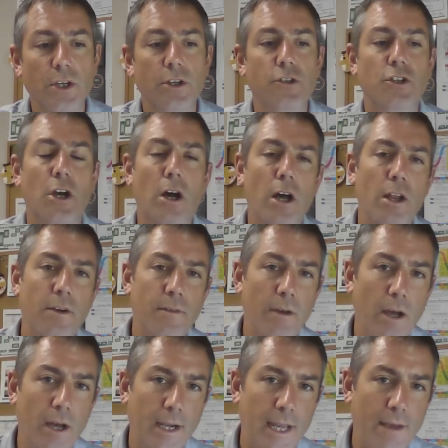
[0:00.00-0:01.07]
John
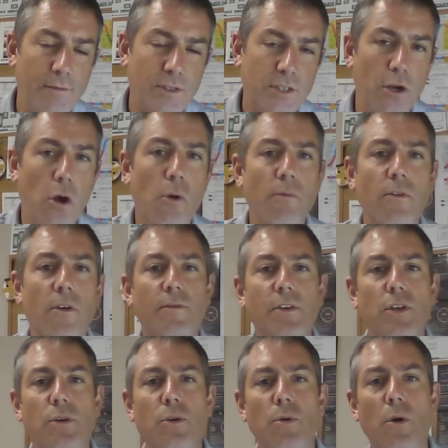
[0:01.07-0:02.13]
uh, gave us an
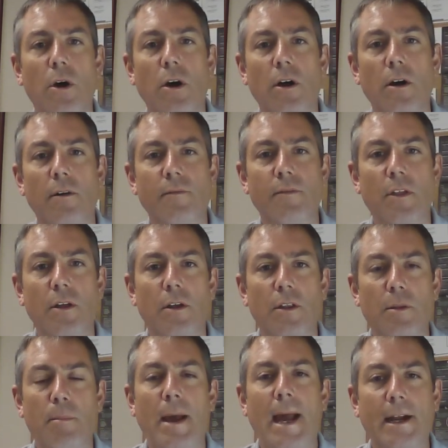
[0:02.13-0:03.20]
overview of the,
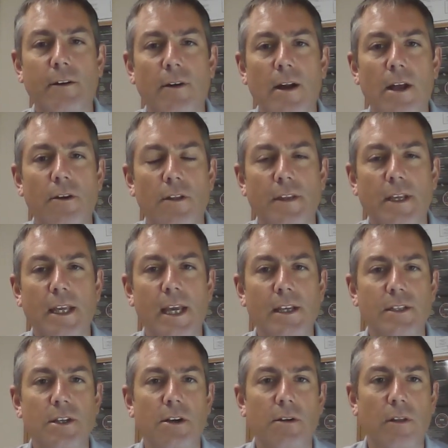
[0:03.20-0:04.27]
the background on the
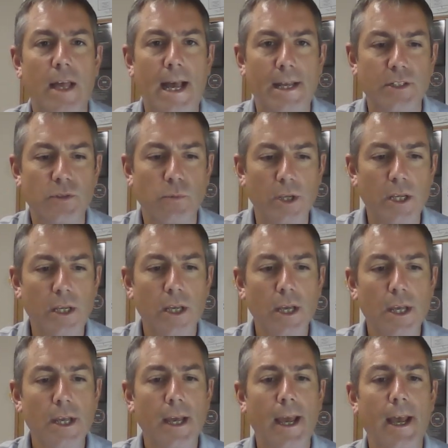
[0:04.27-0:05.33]
case here last week.
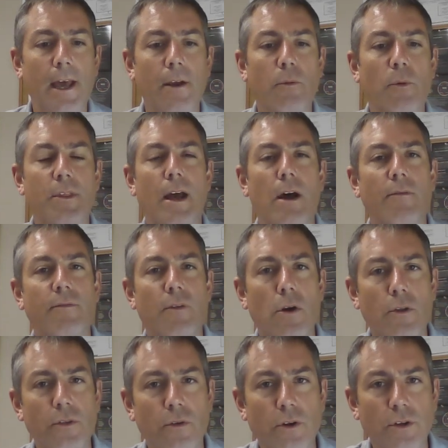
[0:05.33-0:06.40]
And without
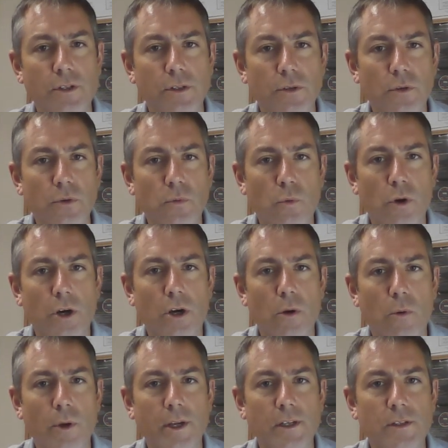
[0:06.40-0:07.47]
further ado, we're
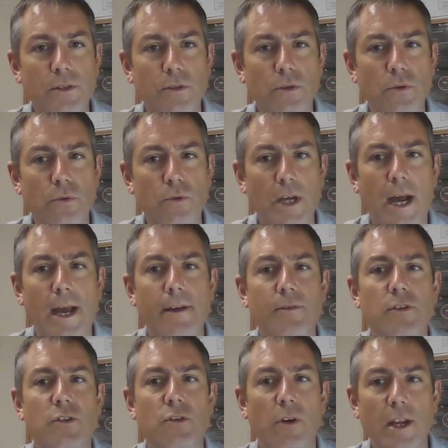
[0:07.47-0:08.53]
going to dive
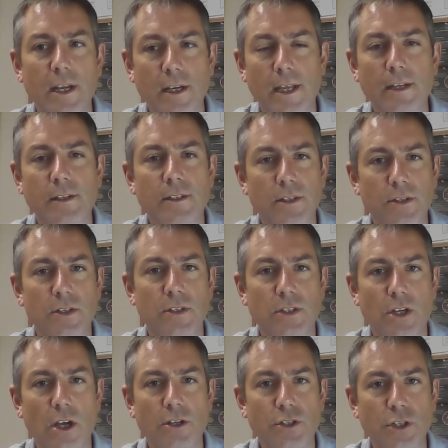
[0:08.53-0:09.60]
straight into the
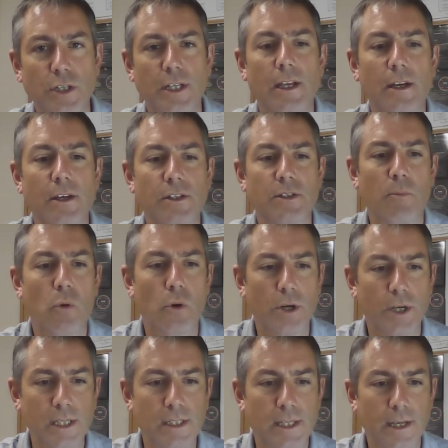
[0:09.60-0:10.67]
discussion to get into more
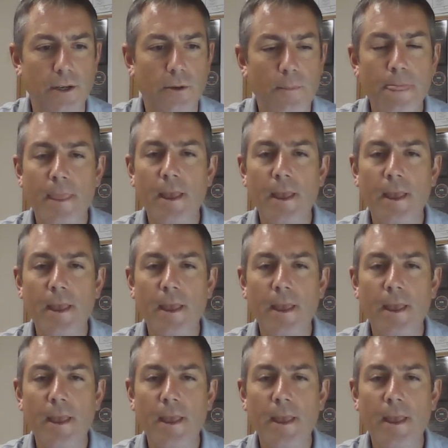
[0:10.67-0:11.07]
detail.